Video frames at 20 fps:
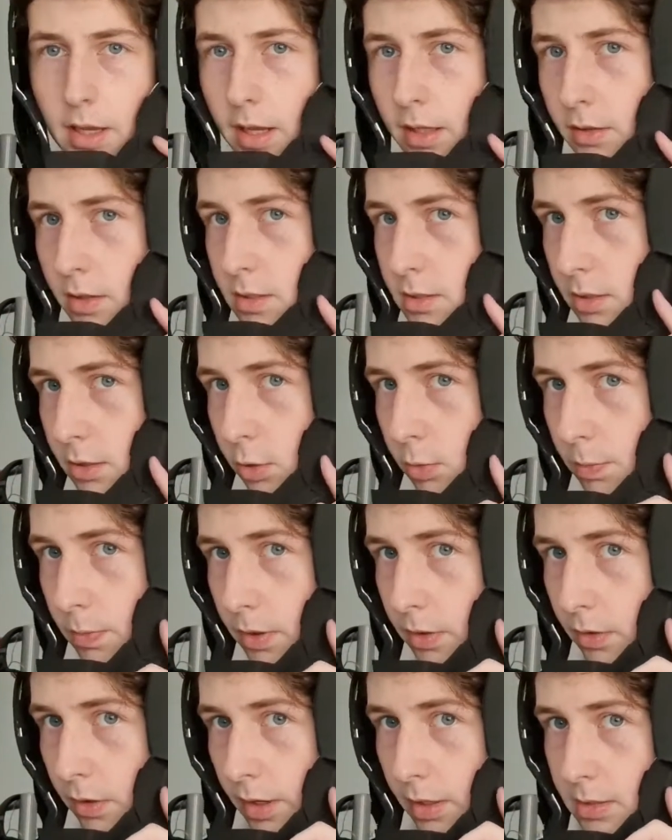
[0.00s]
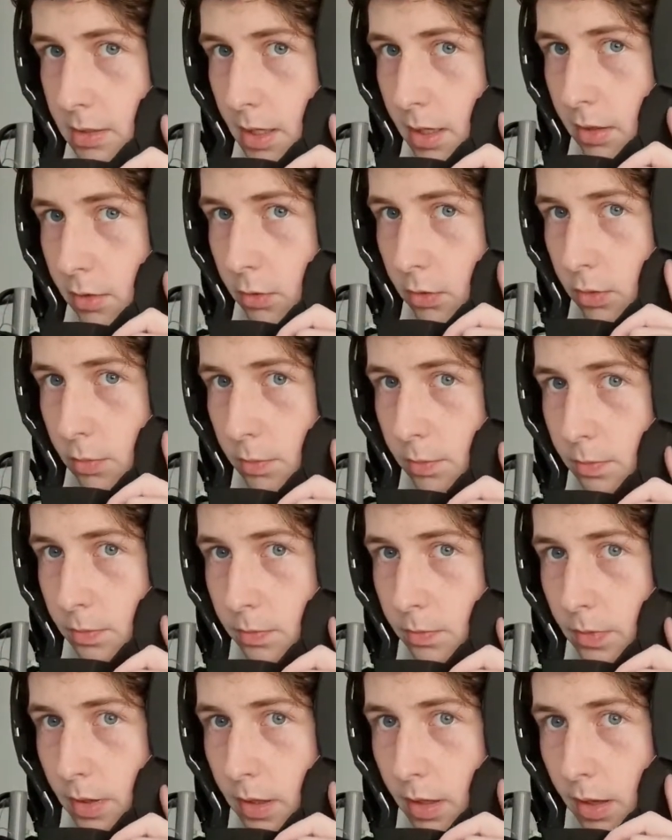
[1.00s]
and there's a little bit that I had to add on
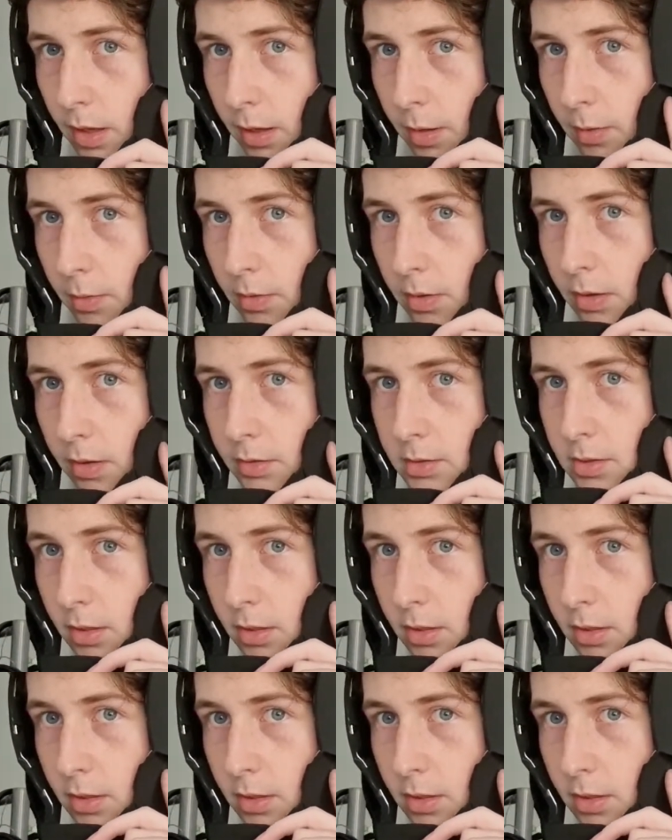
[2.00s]
the